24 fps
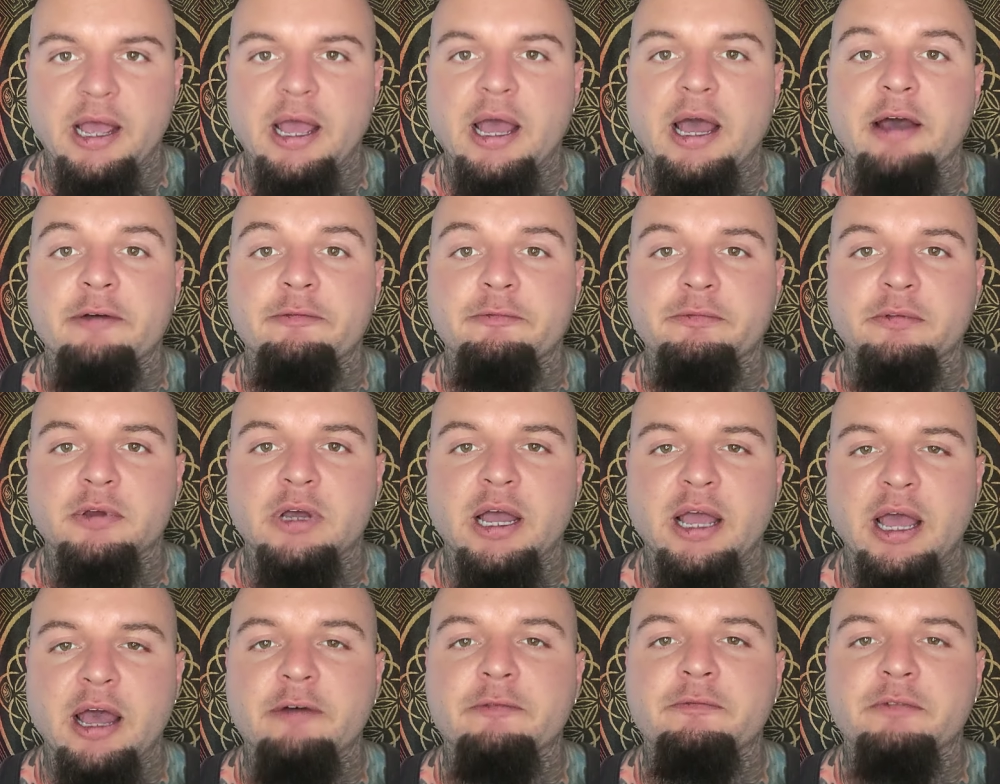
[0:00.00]
I have
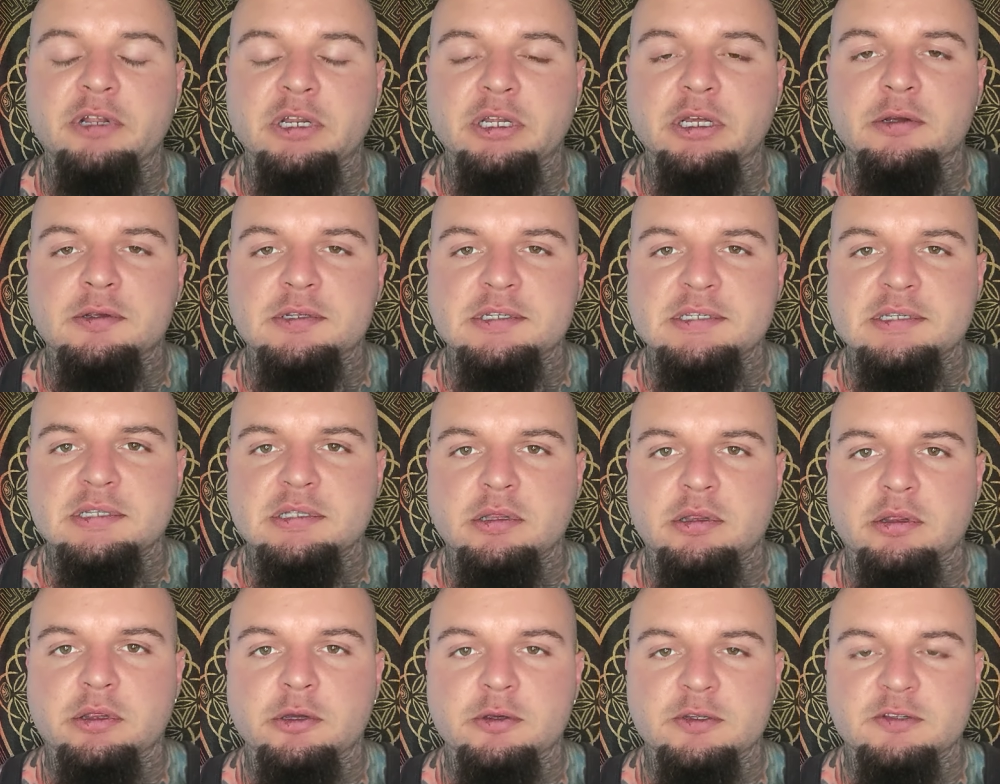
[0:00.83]
I have videos
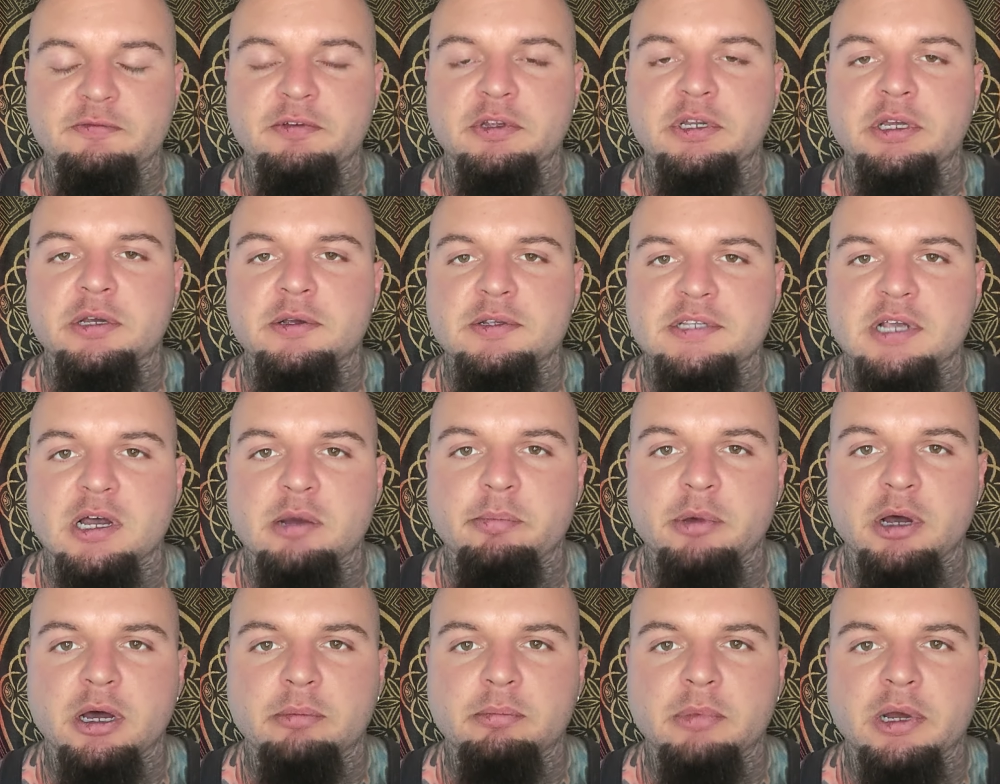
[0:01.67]
those videos
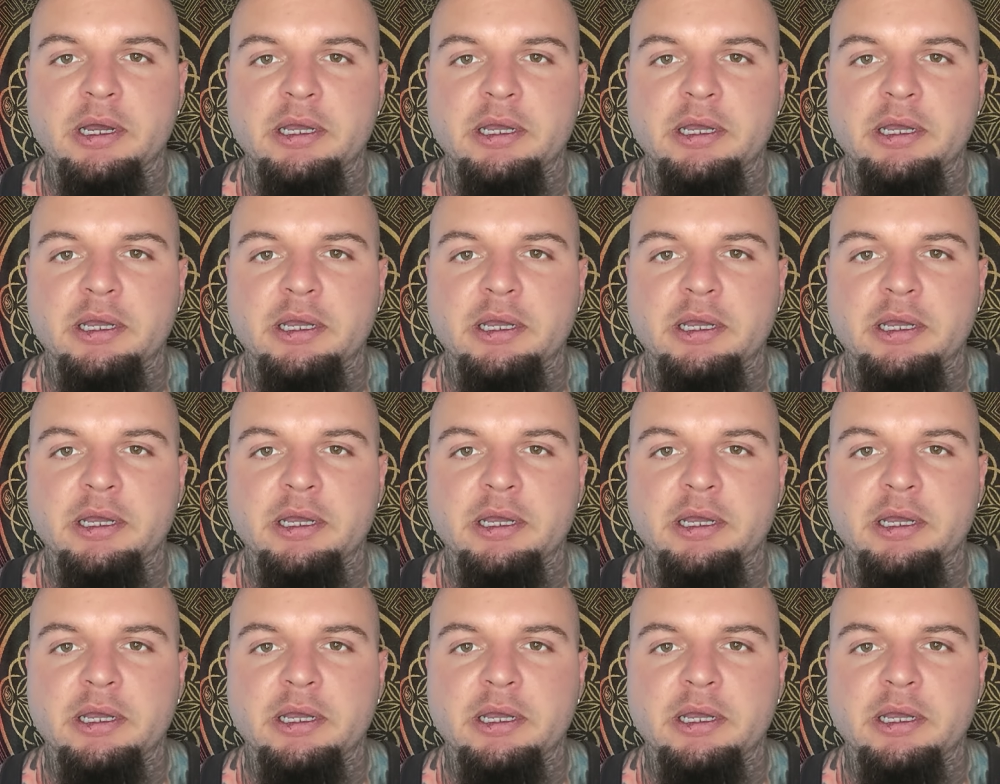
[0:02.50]
up on